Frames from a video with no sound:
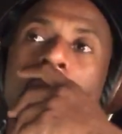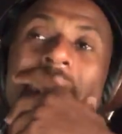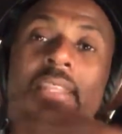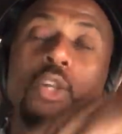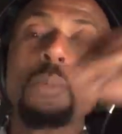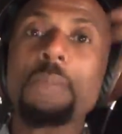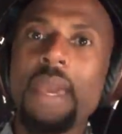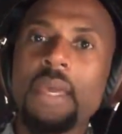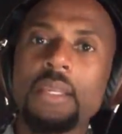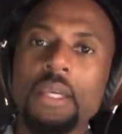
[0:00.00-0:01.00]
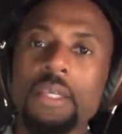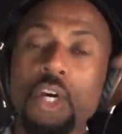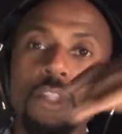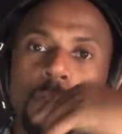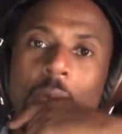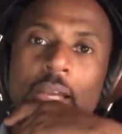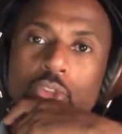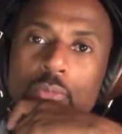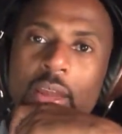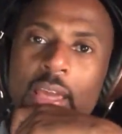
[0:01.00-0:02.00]
my little man is on the
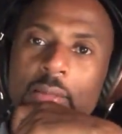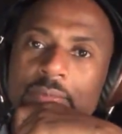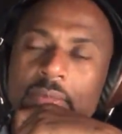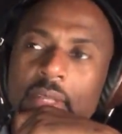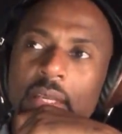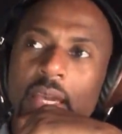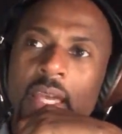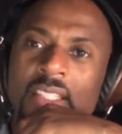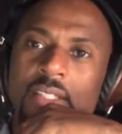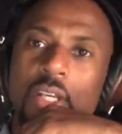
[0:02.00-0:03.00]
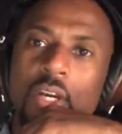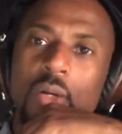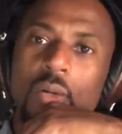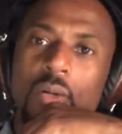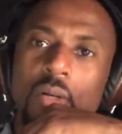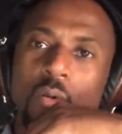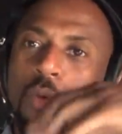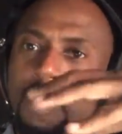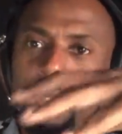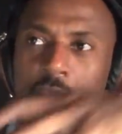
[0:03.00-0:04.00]
spectrum, right? And so
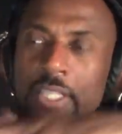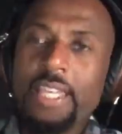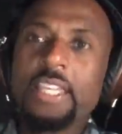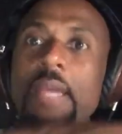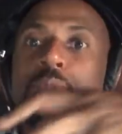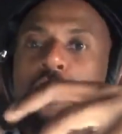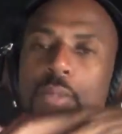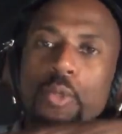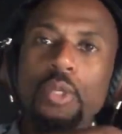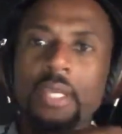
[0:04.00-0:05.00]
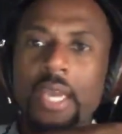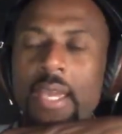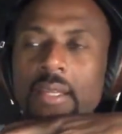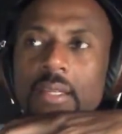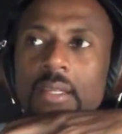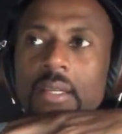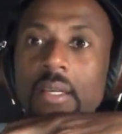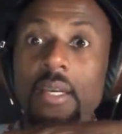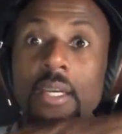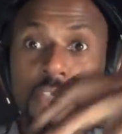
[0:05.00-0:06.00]
getting him to communicate
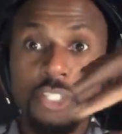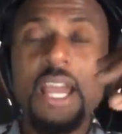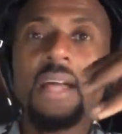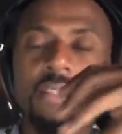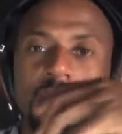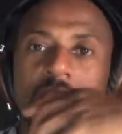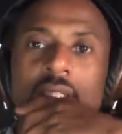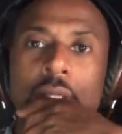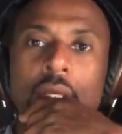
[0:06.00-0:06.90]
is a challenge.